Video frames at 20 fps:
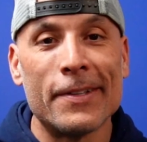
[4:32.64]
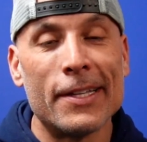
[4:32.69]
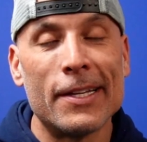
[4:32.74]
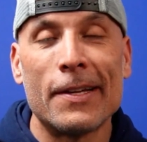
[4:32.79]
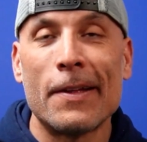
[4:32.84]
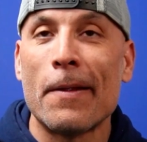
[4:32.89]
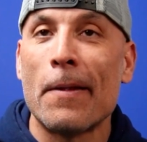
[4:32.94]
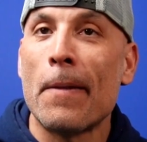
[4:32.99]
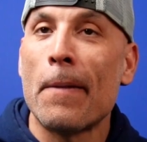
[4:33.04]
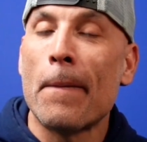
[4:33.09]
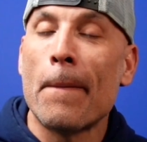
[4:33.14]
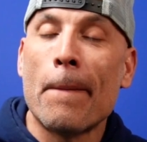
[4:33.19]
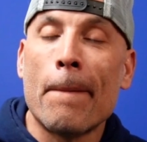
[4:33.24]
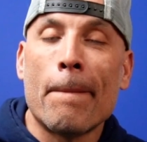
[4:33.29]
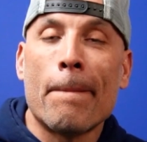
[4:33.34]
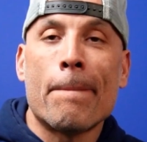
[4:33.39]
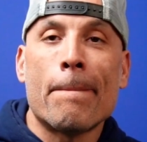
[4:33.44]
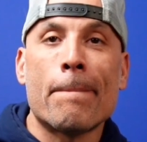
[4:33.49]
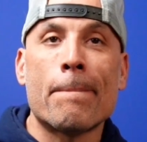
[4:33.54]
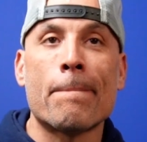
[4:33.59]

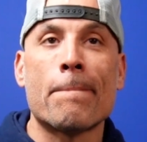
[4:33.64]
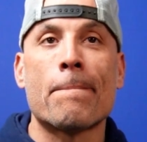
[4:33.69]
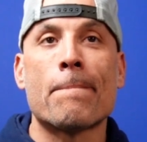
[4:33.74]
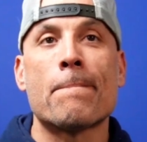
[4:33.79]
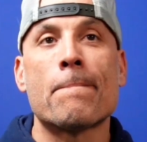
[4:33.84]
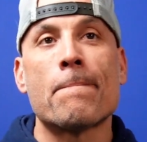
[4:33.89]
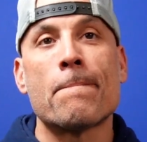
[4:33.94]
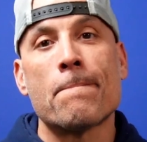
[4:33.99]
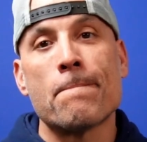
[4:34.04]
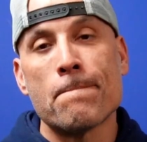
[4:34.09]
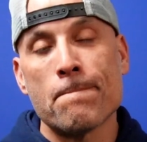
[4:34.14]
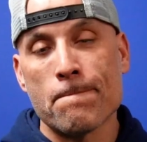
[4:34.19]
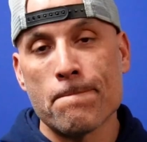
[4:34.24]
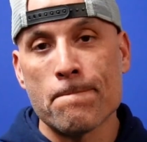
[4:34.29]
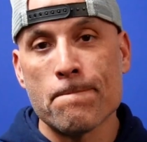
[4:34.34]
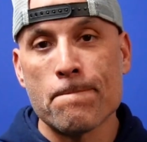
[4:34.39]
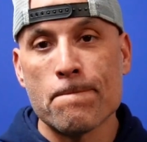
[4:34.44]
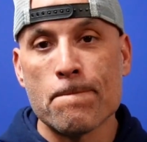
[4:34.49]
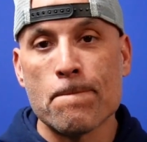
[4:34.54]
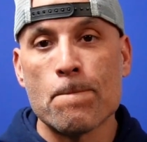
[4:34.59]

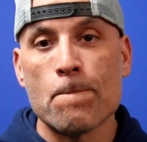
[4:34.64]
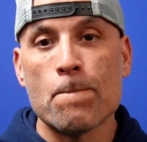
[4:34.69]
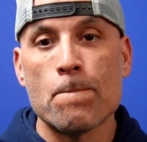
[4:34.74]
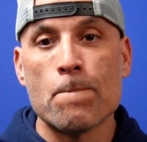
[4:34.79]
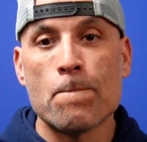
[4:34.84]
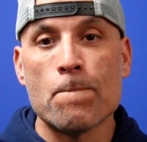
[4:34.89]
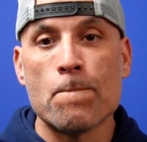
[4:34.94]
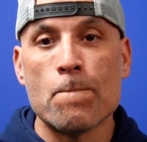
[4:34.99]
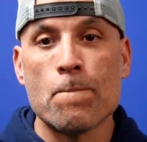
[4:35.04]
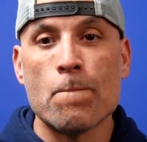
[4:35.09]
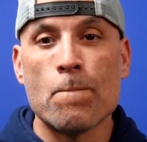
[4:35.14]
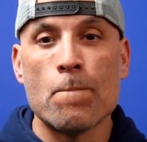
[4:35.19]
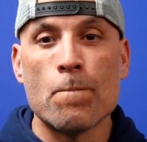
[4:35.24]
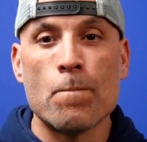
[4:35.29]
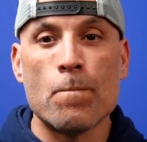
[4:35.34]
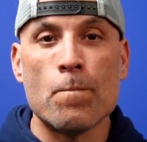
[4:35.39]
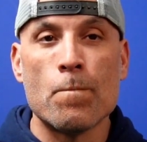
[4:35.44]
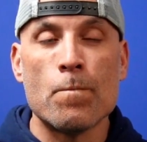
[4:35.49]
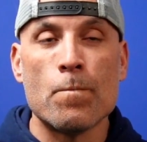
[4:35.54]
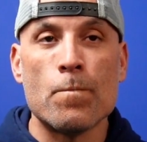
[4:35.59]

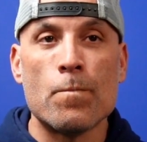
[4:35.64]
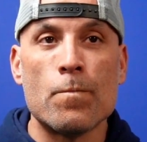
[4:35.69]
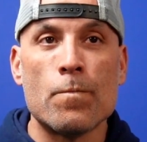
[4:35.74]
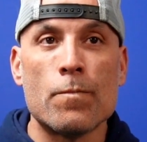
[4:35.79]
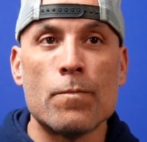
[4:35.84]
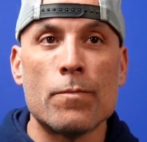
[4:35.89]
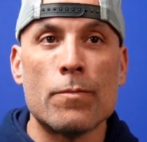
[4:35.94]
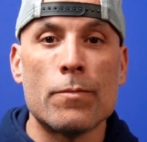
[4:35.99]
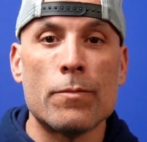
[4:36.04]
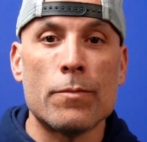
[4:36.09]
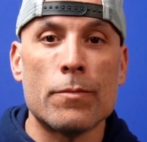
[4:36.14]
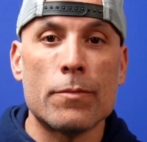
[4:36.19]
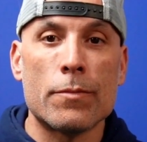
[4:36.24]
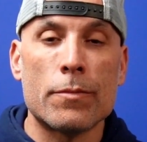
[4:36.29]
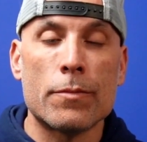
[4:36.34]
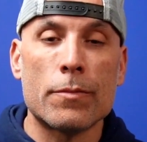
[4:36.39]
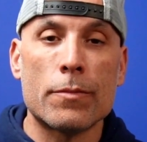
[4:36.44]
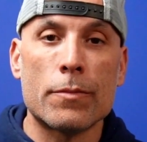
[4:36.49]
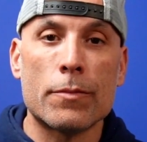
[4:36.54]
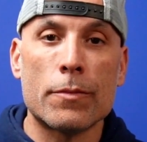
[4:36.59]

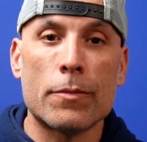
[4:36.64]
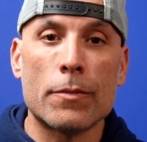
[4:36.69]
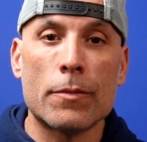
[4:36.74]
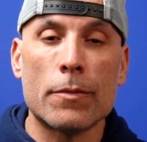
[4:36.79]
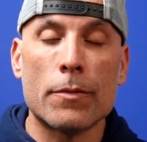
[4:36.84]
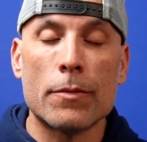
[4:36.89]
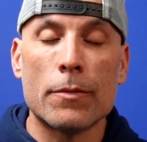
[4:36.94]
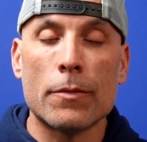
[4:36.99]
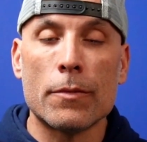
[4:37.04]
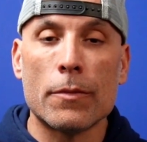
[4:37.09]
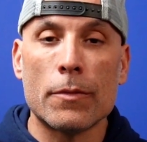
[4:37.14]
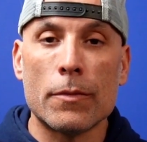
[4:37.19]
No words are spoken by the person on screen.